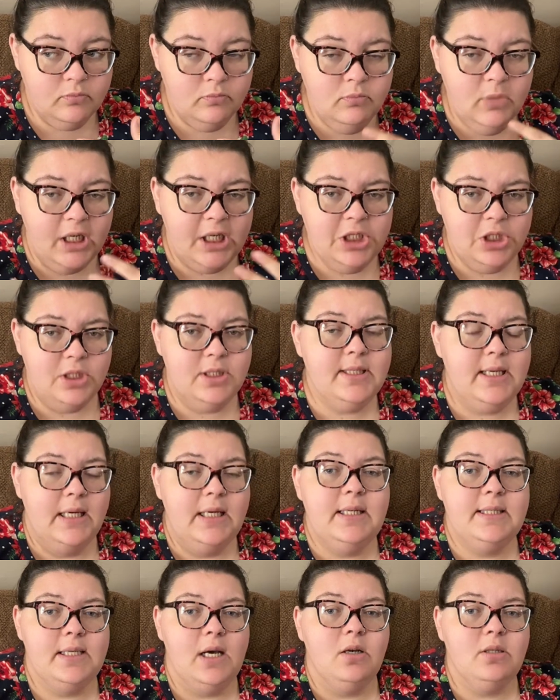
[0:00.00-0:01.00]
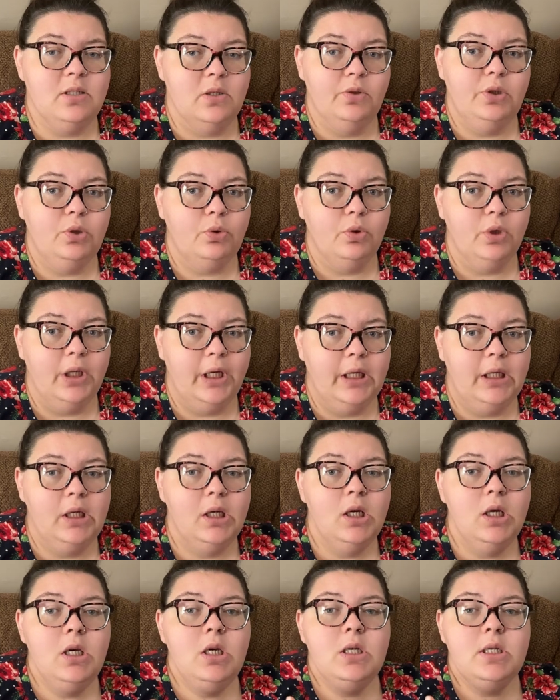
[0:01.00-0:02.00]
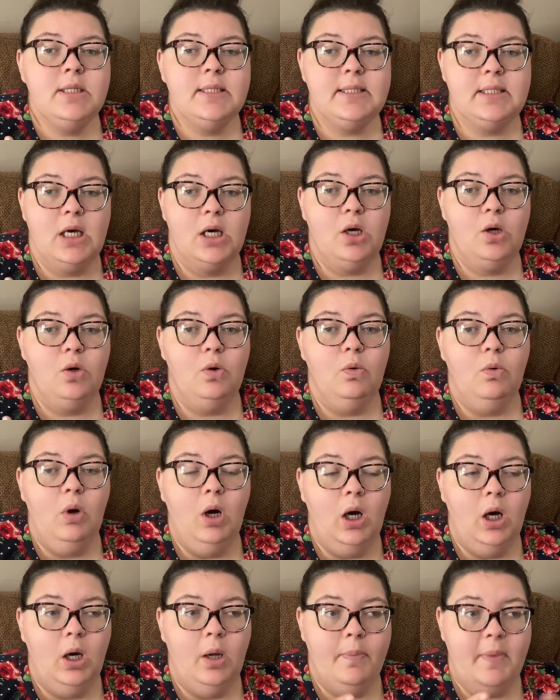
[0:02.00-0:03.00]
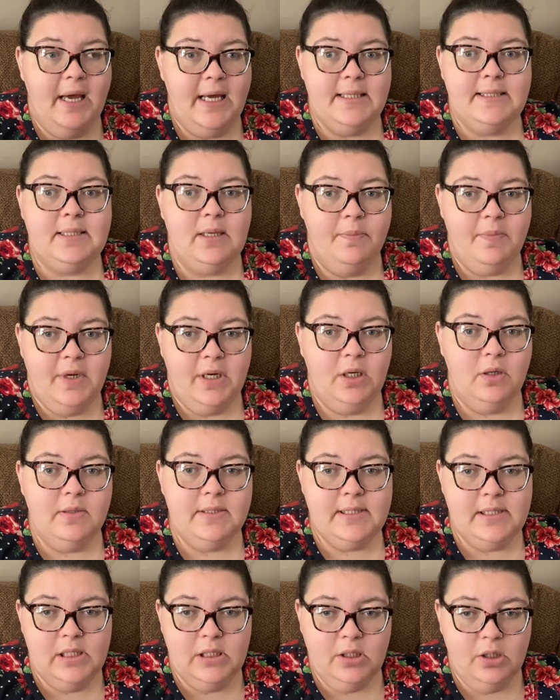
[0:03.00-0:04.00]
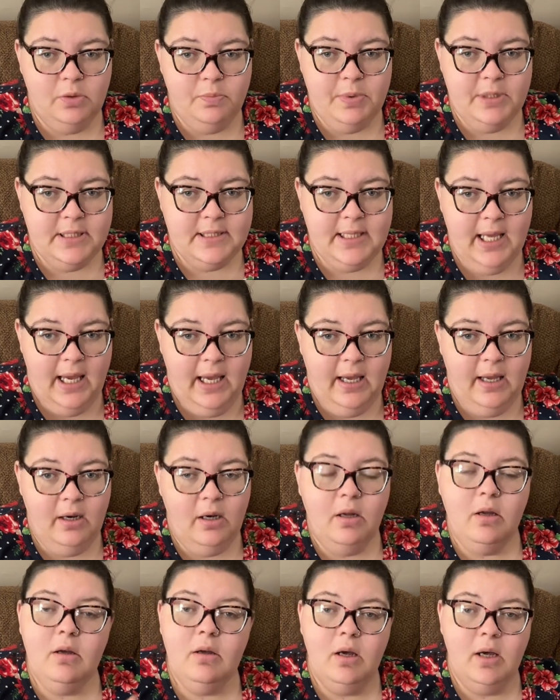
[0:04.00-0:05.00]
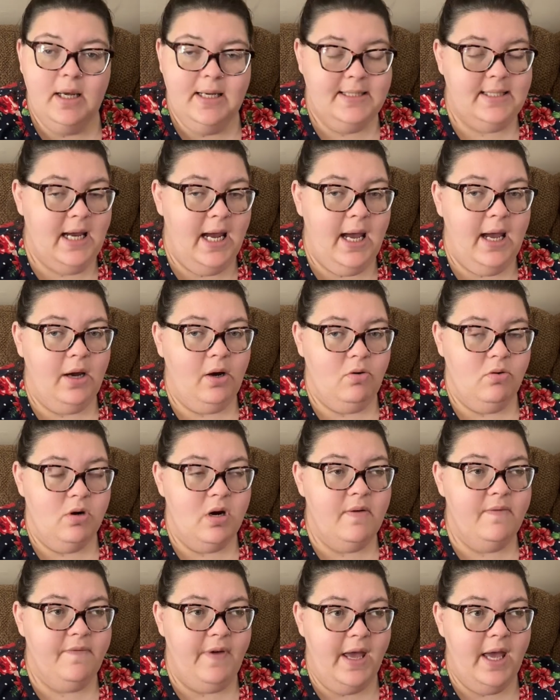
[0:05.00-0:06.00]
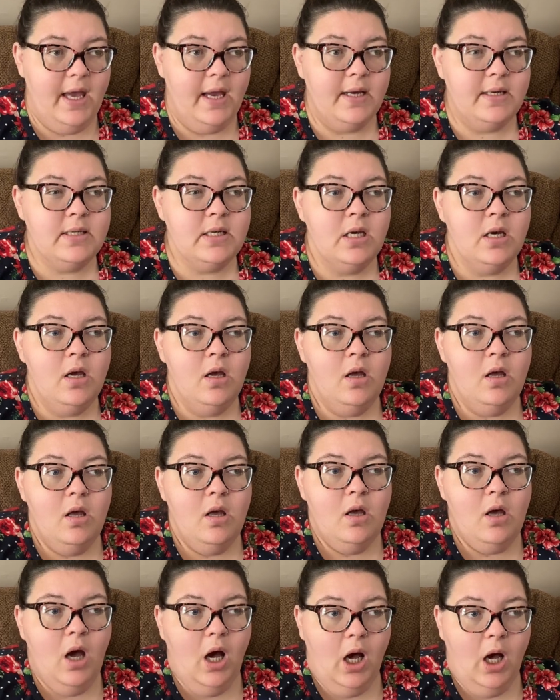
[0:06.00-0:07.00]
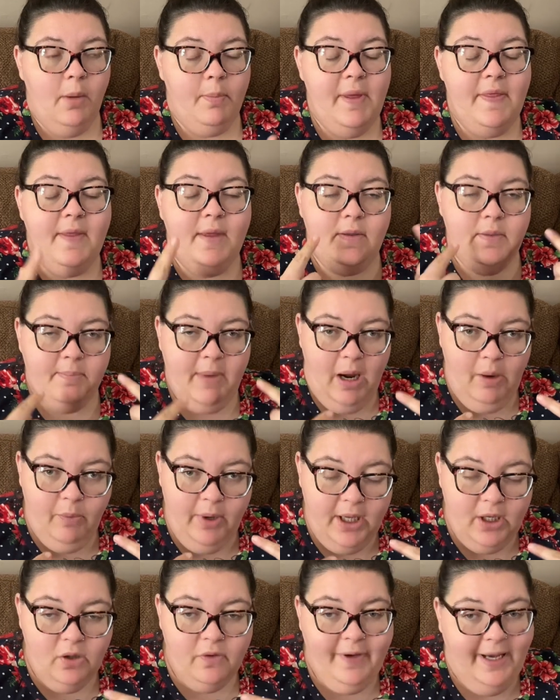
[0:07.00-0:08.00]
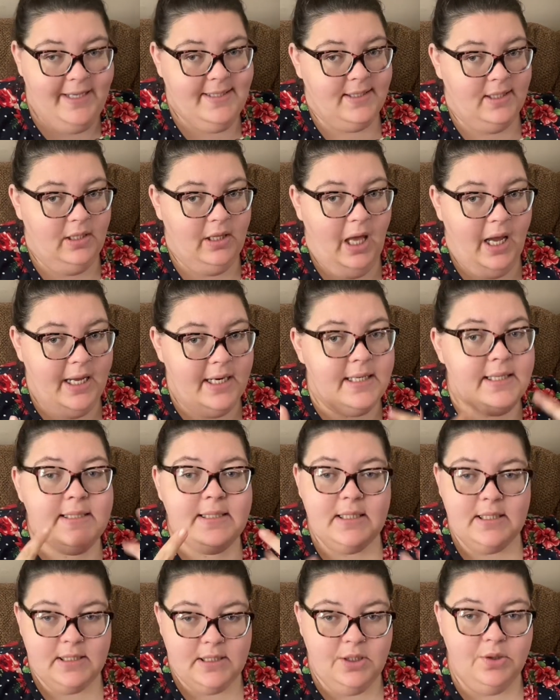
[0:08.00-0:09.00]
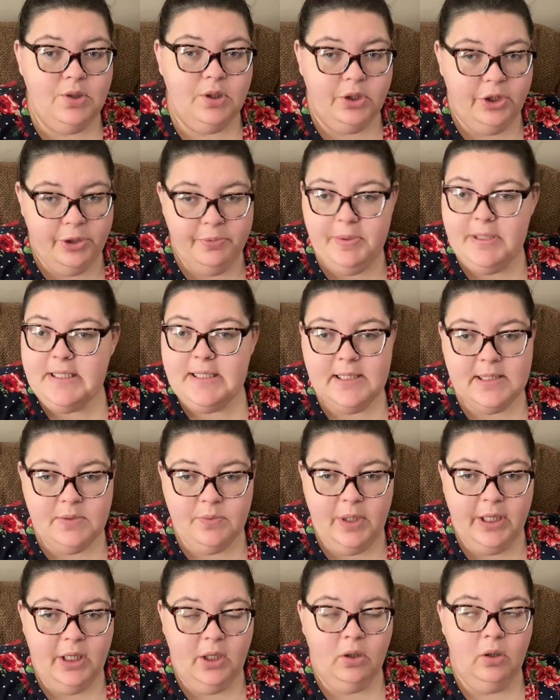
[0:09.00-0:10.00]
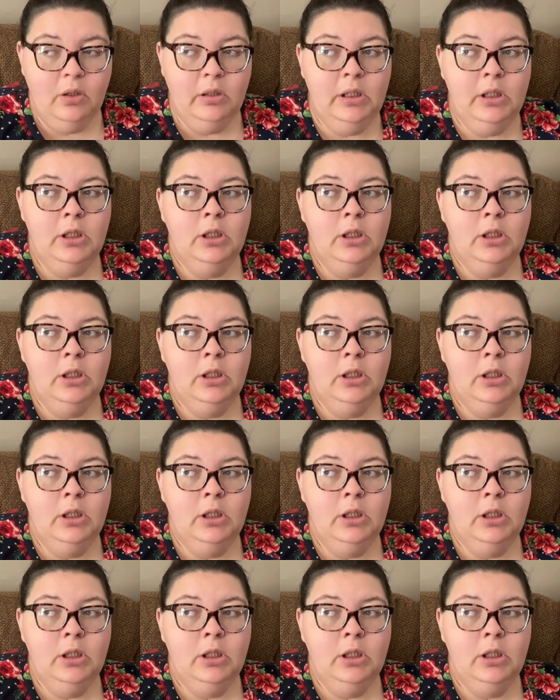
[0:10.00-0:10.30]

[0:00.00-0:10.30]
because your skin is also an organ. So that's something else that lupus can attack or affect. And then my retinal vasculitis is due to lupus as well.